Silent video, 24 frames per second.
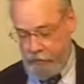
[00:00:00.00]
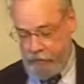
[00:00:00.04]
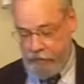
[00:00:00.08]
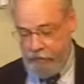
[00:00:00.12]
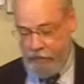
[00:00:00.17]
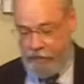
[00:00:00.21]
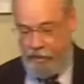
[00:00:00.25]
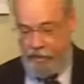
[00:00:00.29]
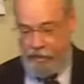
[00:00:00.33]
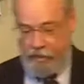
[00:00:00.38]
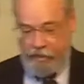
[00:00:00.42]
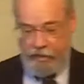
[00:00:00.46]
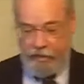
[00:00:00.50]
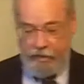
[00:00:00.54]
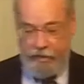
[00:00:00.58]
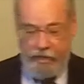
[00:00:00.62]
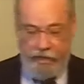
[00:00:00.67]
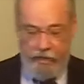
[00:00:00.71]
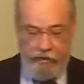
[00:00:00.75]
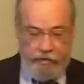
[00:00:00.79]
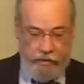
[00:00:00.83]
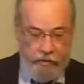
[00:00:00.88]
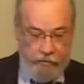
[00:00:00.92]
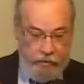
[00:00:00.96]
people think and
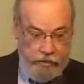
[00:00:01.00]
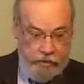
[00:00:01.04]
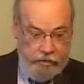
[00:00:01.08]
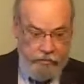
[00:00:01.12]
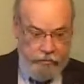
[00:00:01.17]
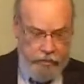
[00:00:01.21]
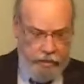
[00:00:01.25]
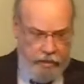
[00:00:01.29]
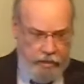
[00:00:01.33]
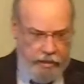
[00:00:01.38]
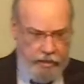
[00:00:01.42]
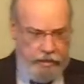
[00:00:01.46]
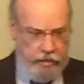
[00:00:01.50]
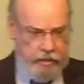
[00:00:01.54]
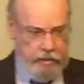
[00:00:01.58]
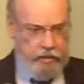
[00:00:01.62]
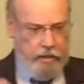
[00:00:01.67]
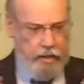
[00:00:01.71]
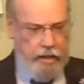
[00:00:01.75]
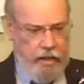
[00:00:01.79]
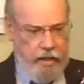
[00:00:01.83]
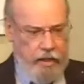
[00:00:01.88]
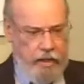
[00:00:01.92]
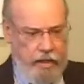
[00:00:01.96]
how they respond?
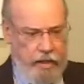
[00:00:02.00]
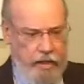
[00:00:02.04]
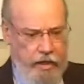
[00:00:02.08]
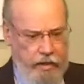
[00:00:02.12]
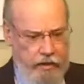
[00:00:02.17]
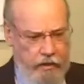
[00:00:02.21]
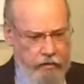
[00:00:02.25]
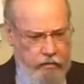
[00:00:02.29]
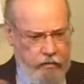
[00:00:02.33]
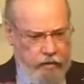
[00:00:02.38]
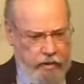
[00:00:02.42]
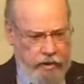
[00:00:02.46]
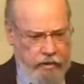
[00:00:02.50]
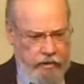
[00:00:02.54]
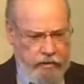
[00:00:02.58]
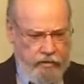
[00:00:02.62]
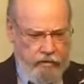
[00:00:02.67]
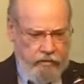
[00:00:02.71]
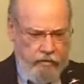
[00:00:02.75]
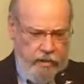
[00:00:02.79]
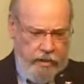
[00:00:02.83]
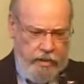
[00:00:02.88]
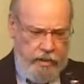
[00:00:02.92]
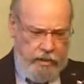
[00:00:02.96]
And how do we
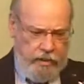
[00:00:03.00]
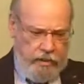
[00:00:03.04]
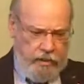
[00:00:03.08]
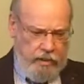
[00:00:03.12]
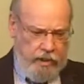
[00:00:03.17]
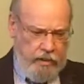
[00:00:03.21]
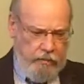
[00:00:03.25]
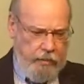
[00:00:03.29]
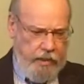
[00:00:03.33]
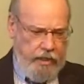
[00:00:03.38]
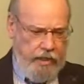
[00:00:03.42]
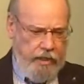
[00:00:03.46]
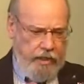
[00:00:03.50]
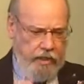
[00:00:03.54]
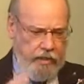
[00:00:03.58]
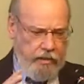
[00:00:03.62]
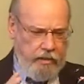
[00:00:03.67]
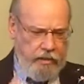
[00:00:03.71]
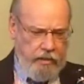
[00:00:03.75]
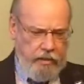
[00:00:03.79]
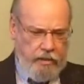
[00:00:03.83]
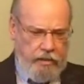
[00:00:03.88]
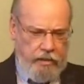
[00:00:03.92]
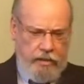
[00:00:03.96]
keep a
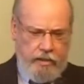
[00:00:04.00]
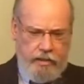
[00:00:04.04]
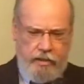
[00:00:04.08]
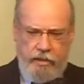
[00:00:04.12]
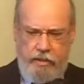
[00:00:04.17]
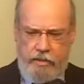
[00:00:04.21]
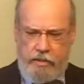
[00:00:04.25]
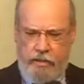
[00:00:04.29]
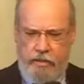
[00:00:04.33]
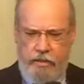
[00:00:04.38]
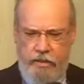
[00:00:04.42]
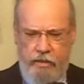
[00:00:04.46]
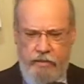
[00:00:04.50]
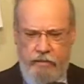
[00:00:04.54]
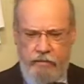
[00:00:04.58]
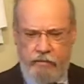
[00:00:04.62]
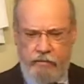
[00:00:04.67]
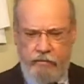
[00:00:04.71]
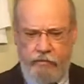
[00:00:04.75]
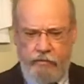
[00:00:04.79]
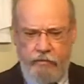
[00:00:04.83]
handle on this?